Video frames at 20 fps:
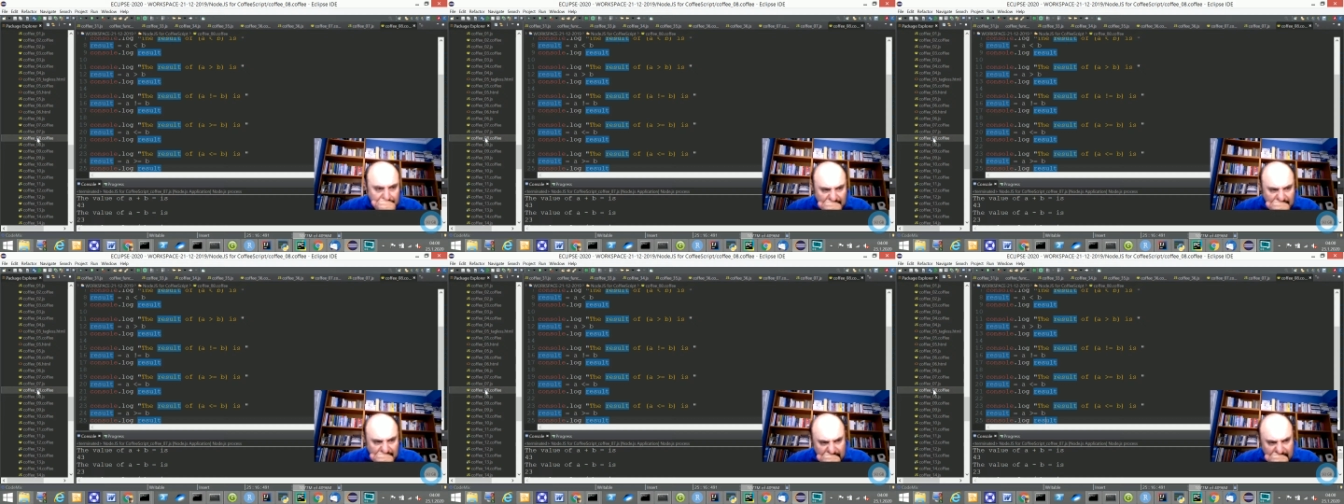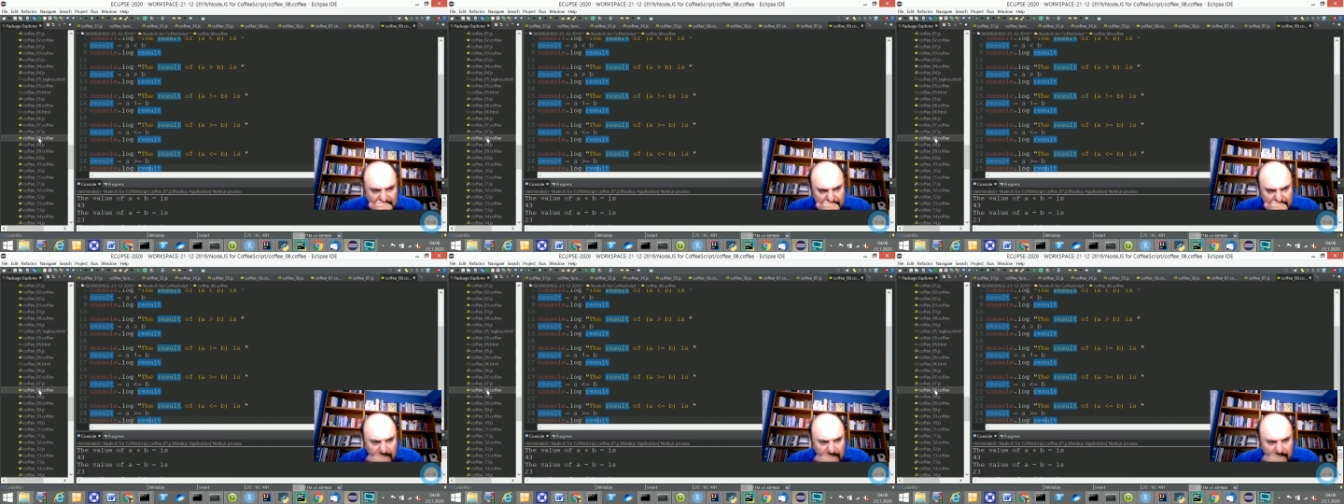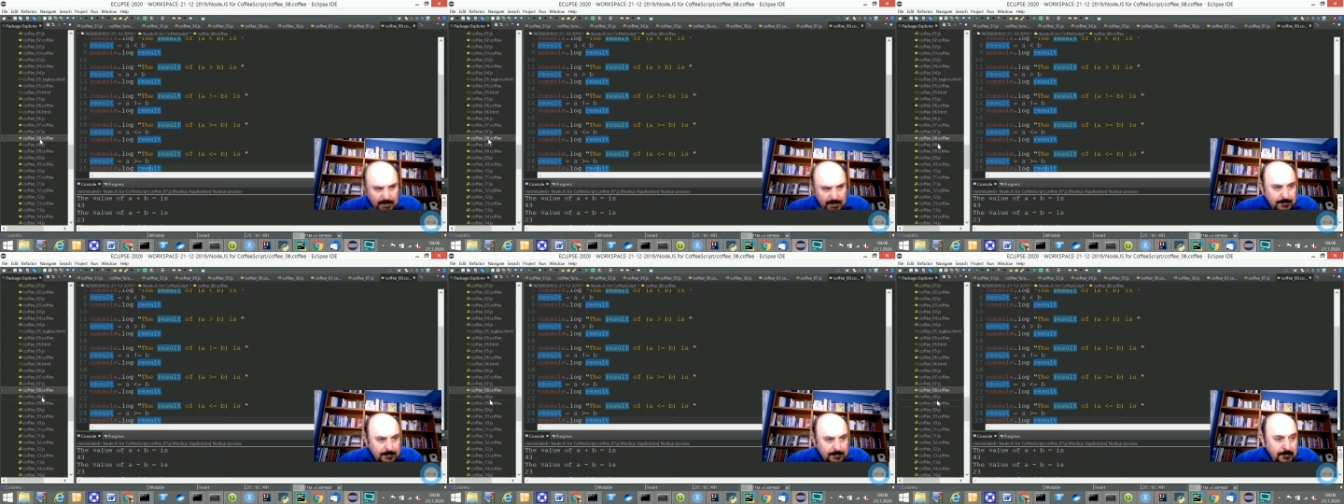Sorry.
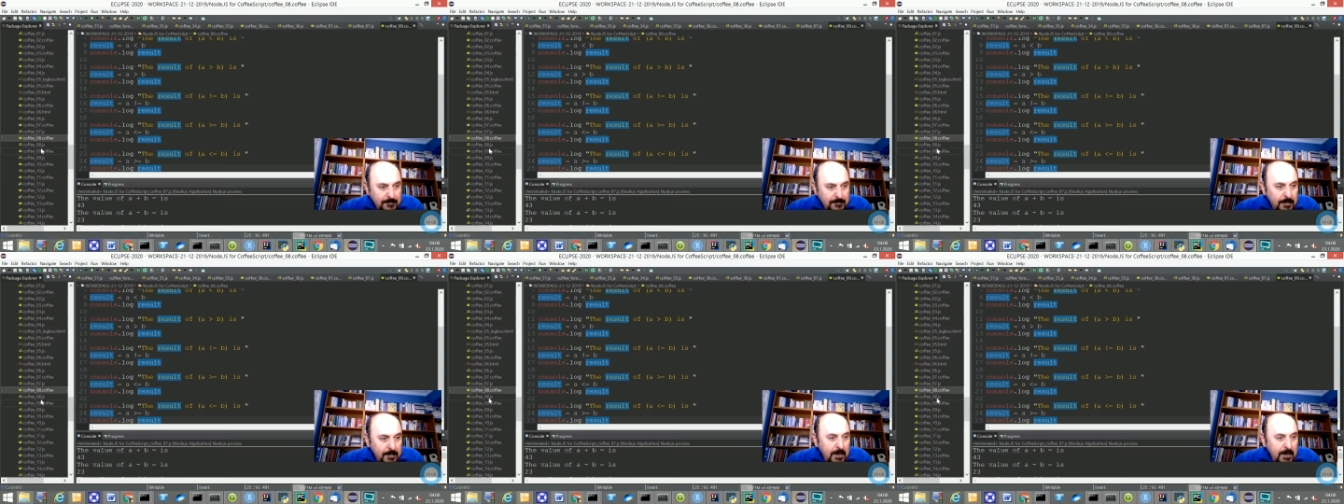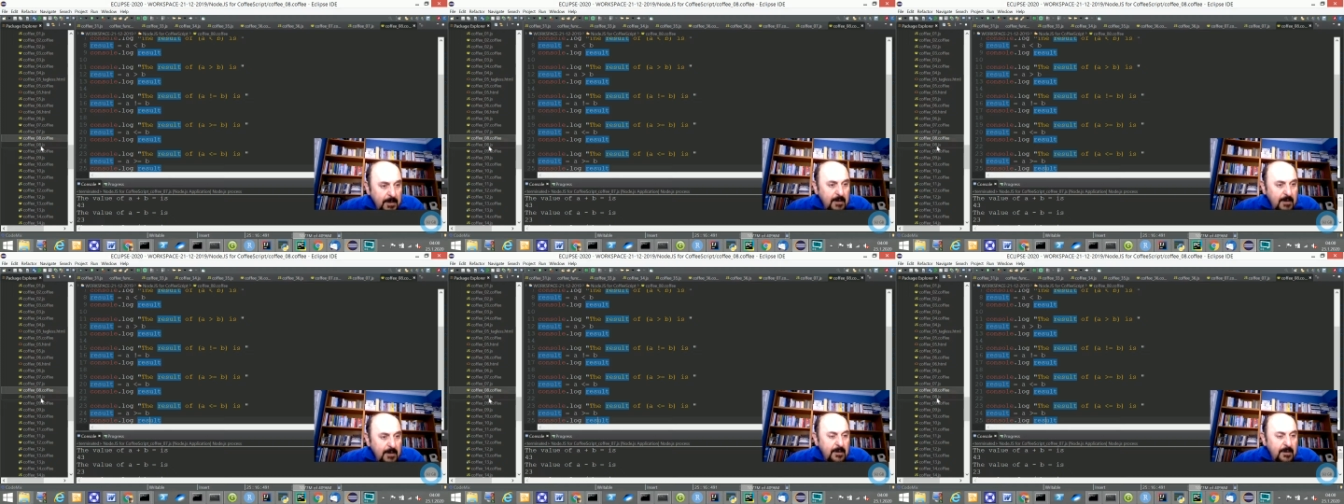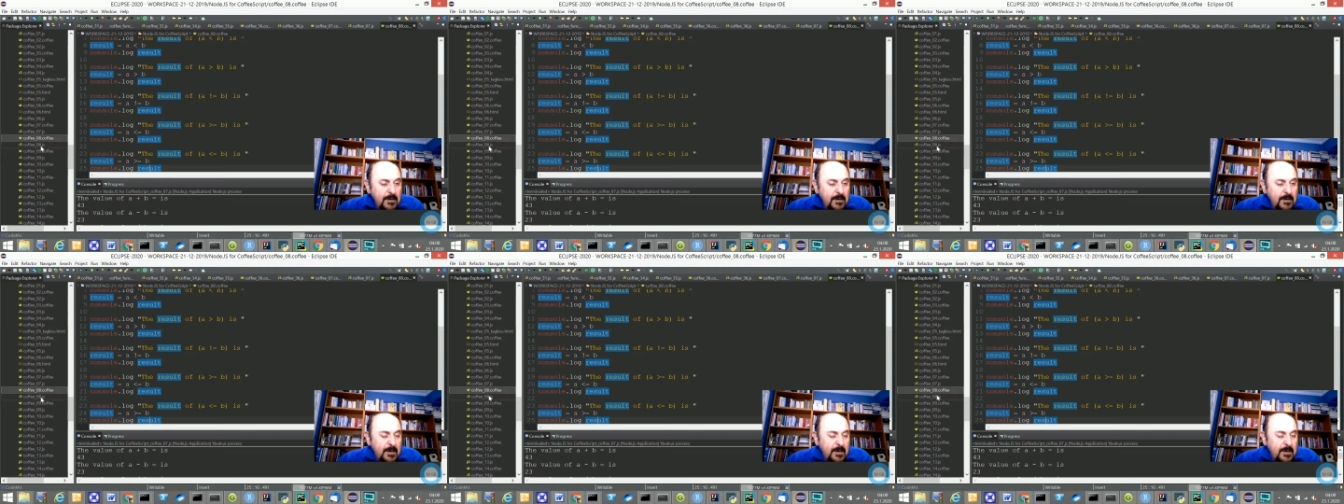
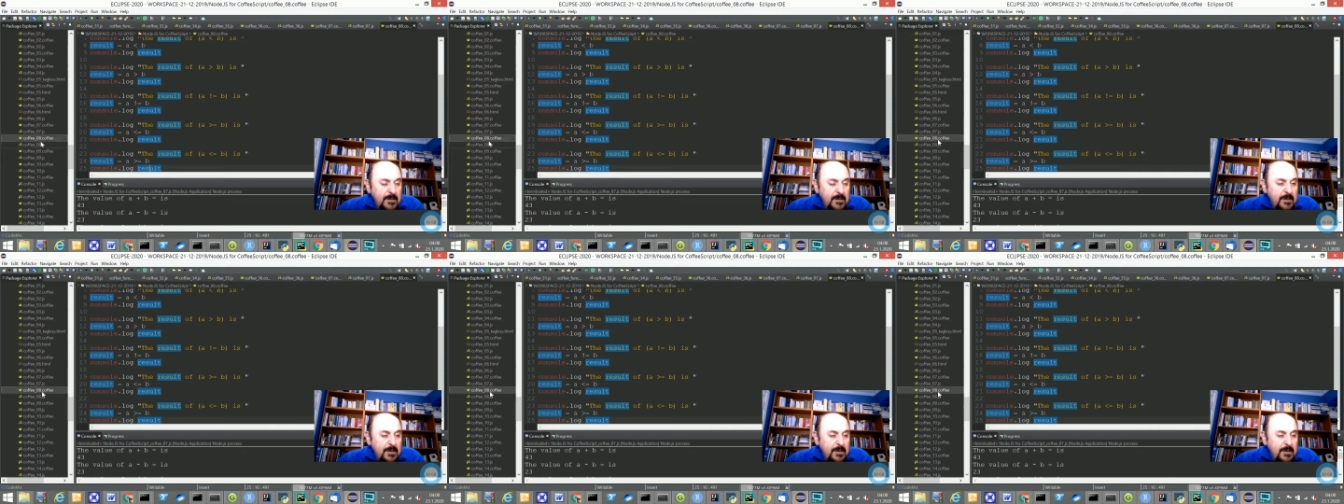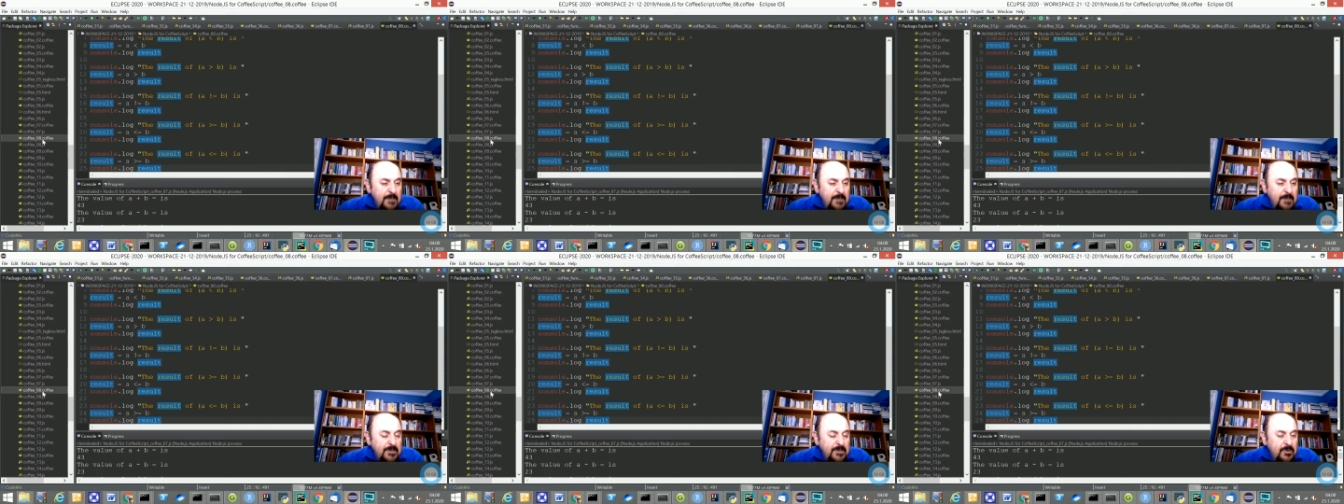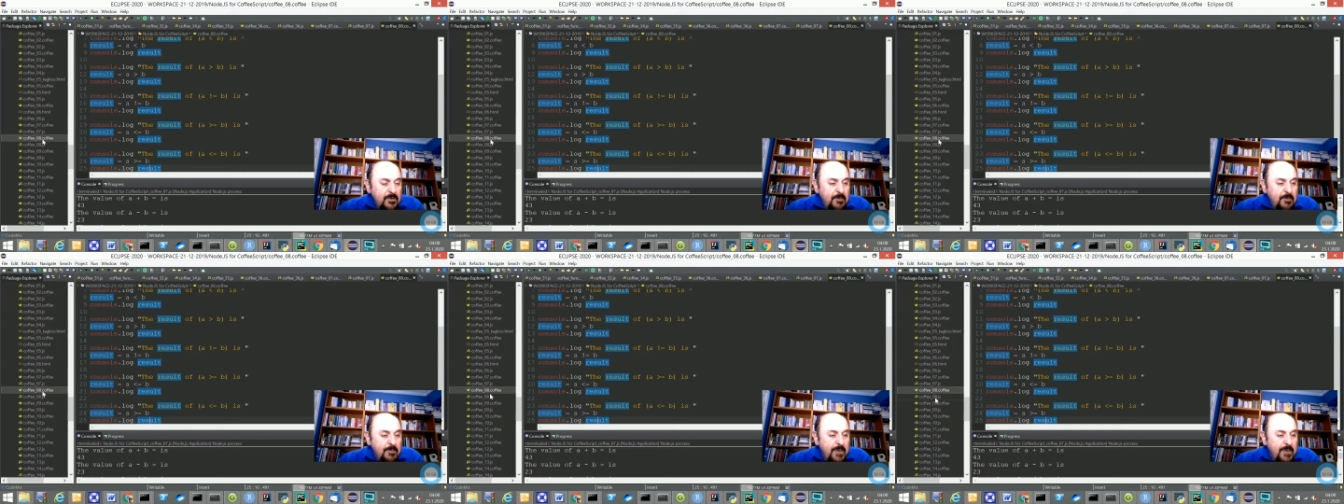And after
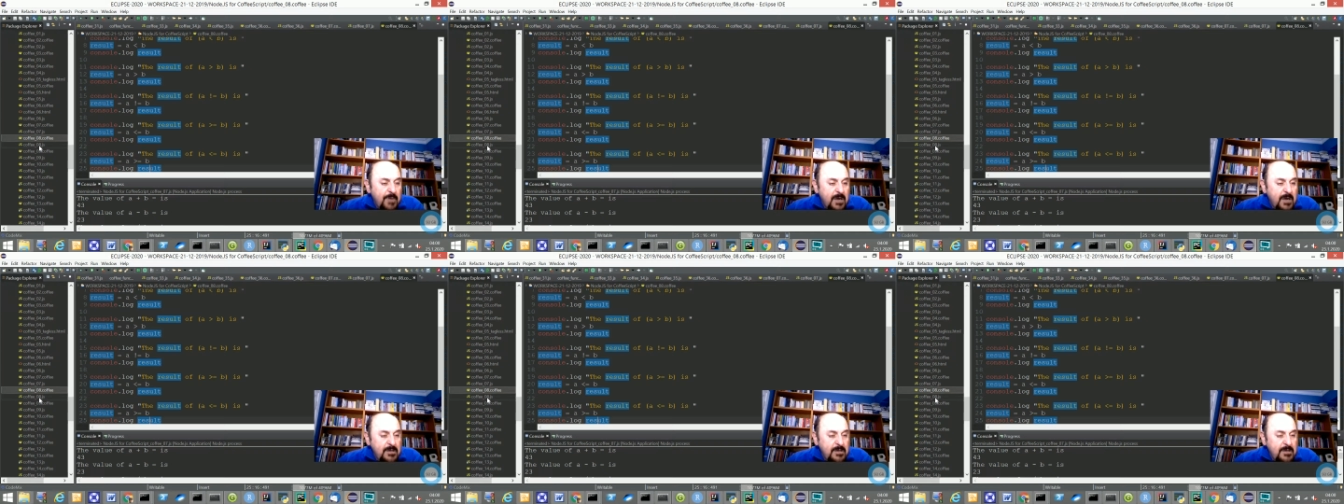compiling